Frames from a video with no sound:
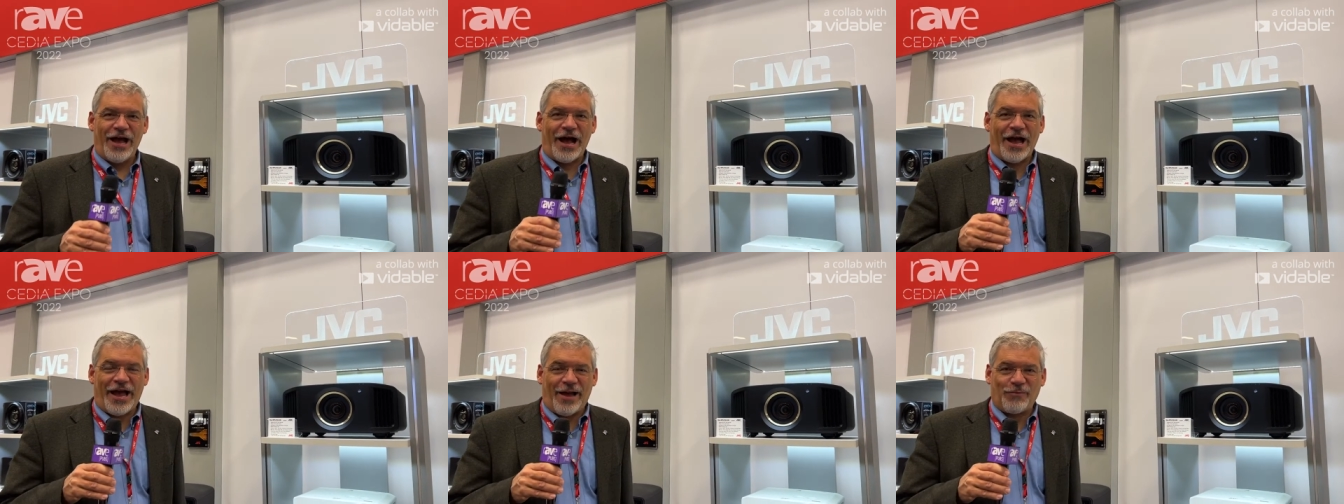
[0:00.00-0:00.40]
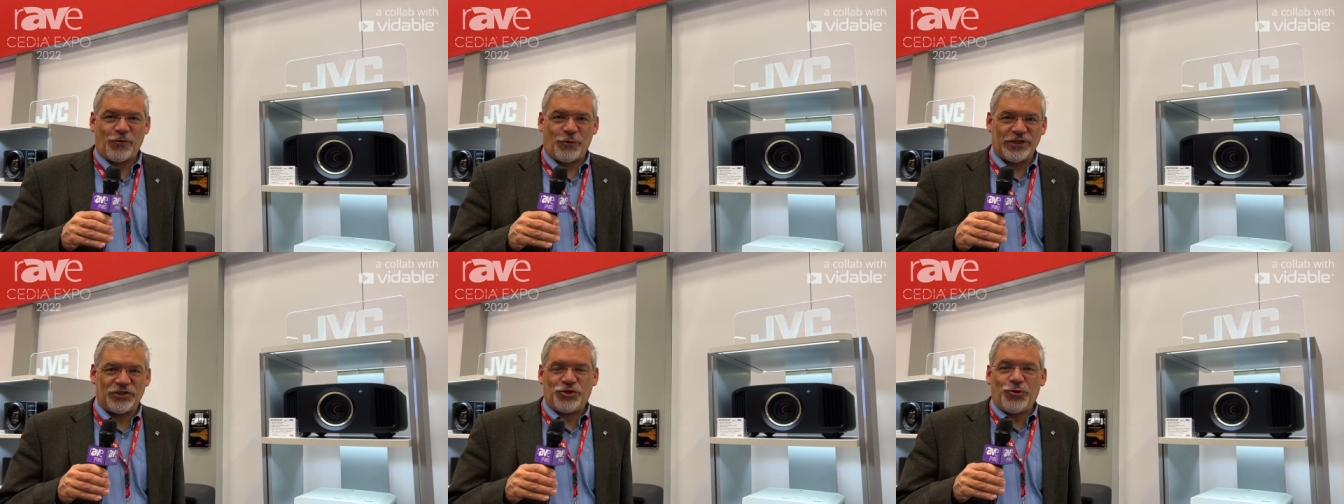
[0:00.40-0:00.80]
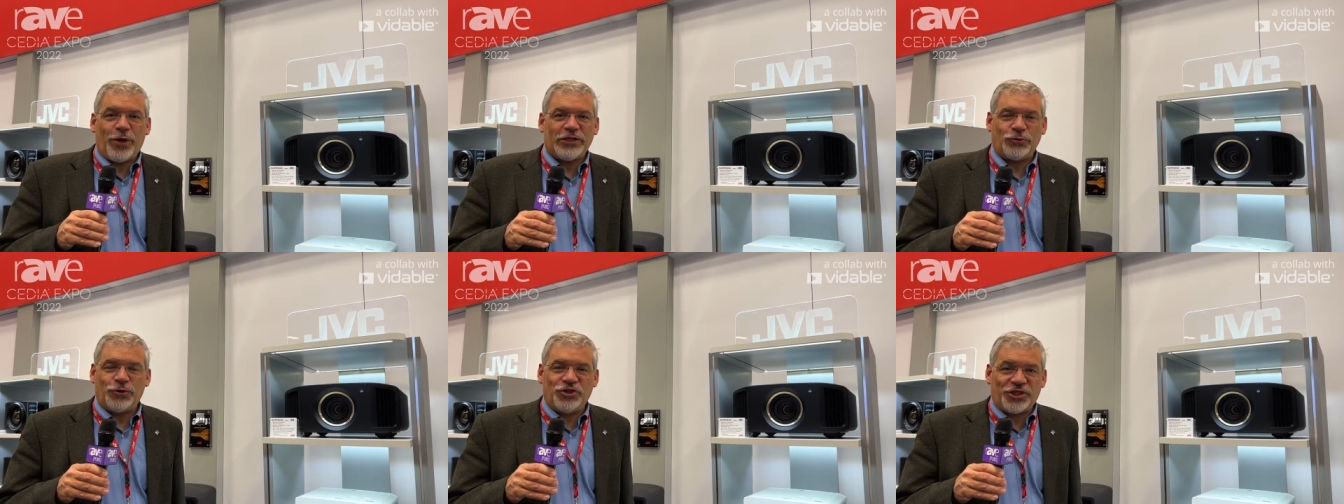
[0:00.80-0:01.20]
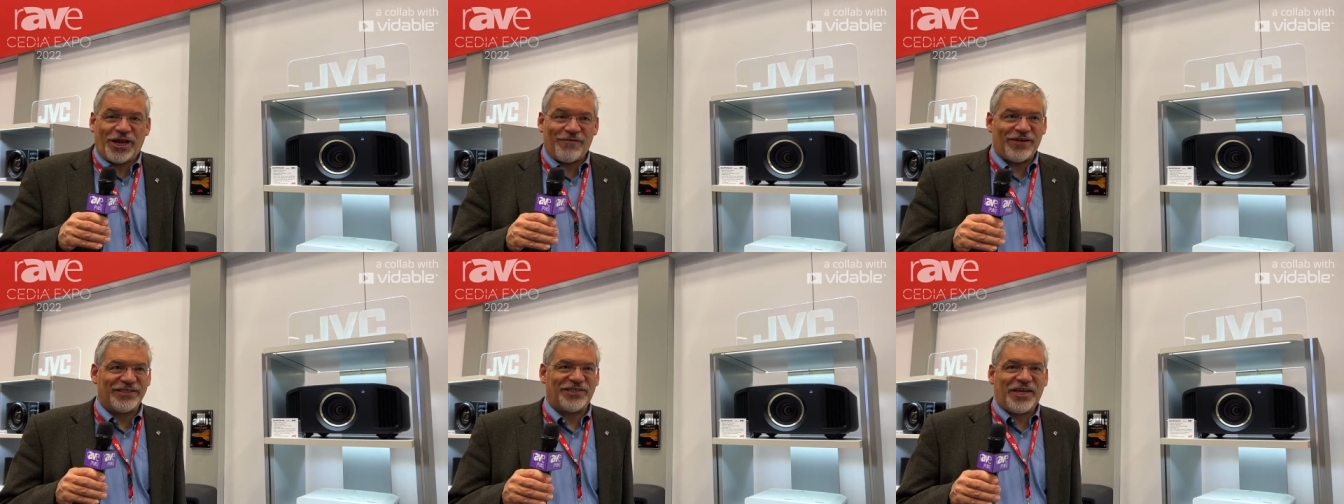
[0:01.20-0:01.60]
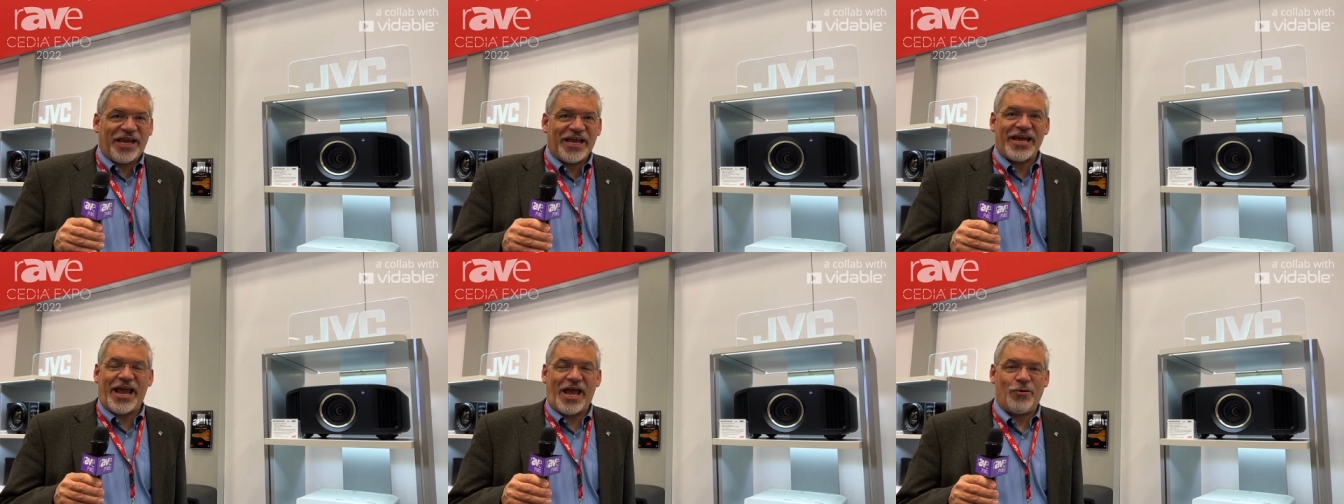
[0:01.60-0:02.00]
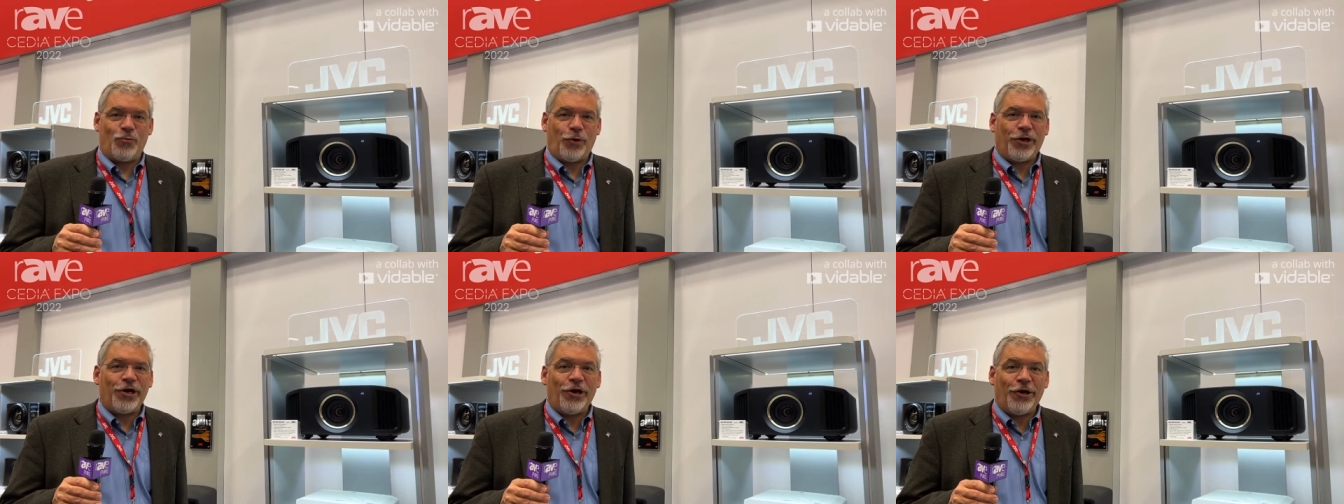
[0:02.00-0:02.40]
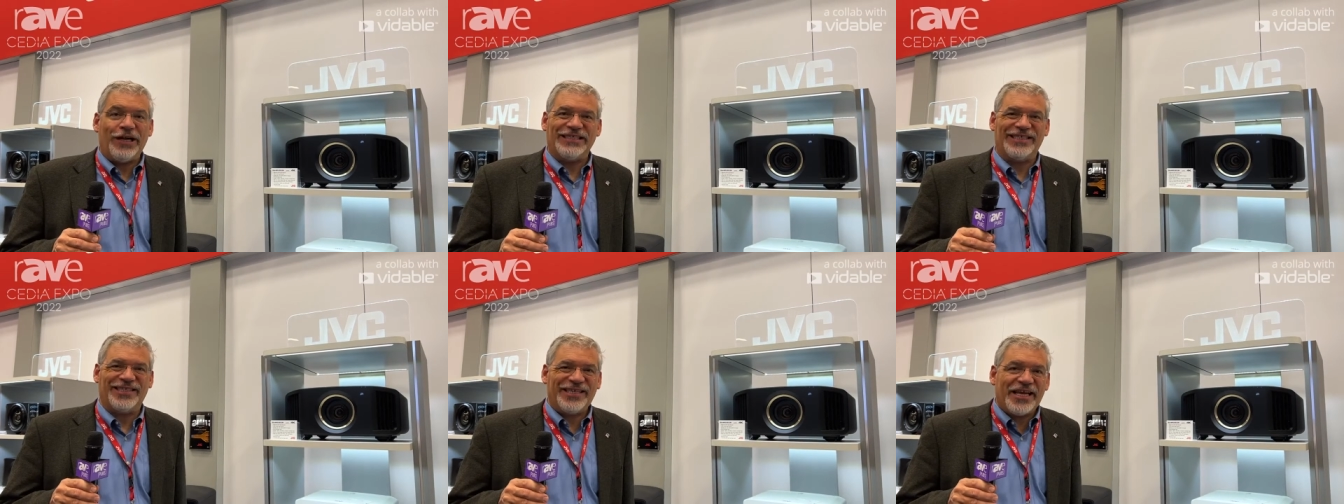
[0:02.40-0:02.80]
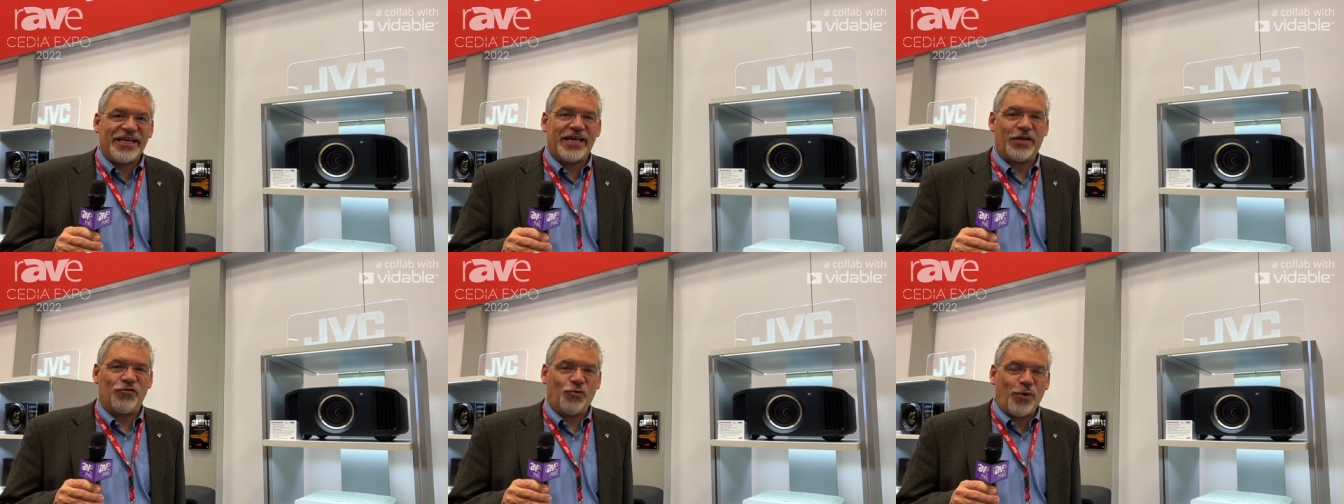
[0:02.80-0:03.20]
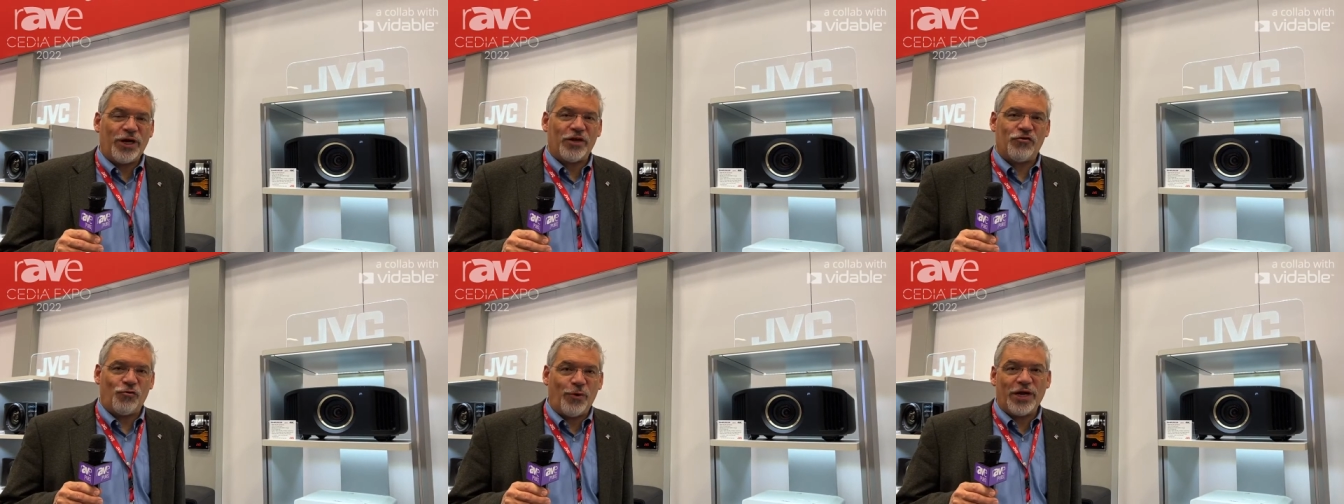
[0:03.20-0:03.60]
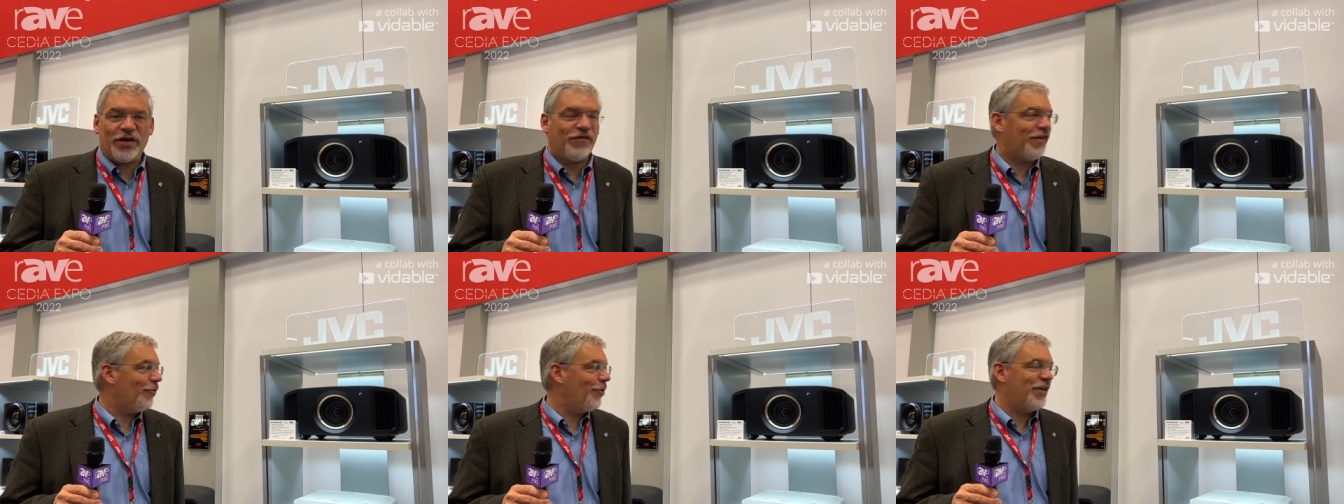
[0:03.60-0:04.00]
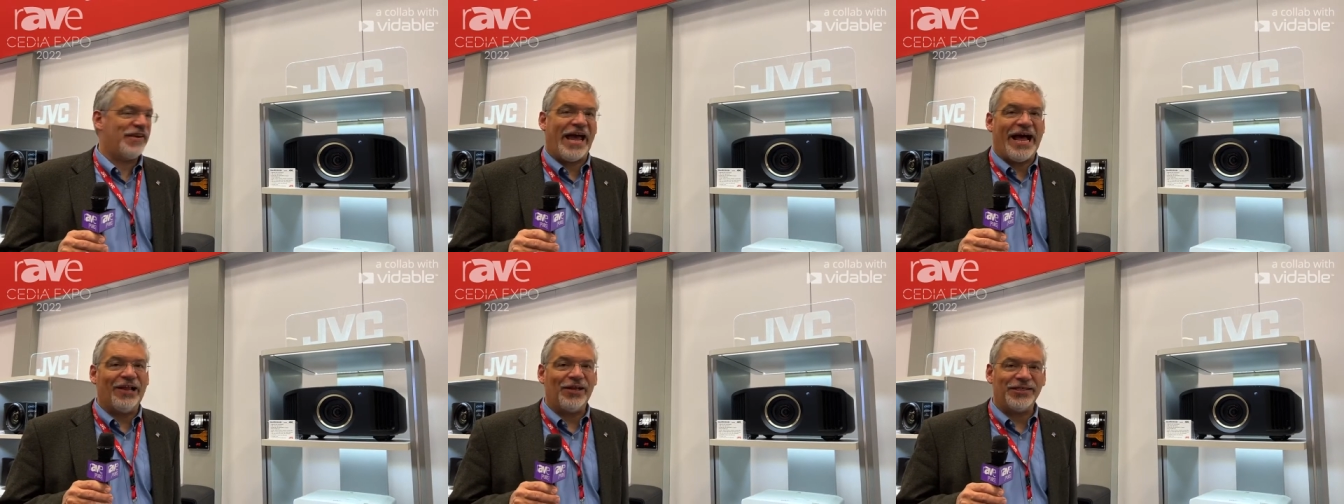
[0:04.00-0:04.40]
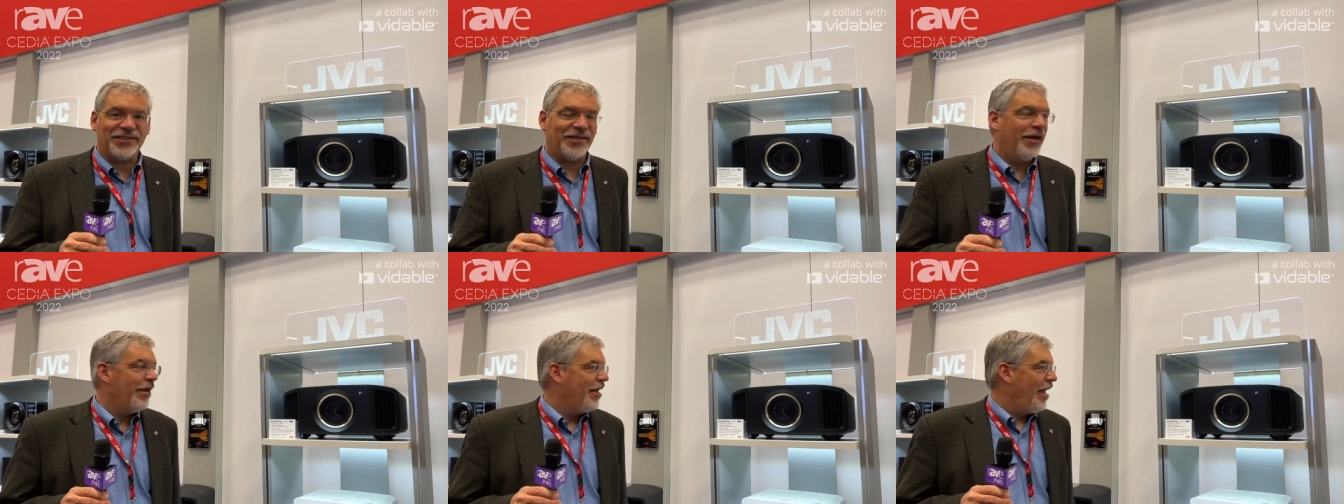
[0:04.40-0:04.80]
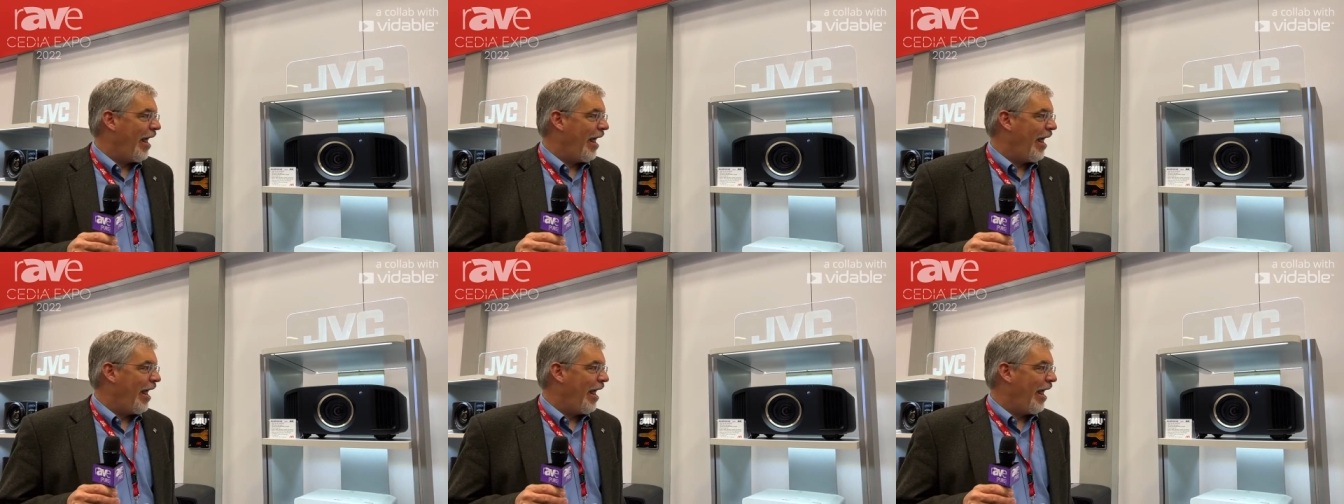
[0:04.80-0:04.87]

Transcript: Hi, I'm Chris Deutsch with JVC, and we're here at CEDIA 2022 in Dallas,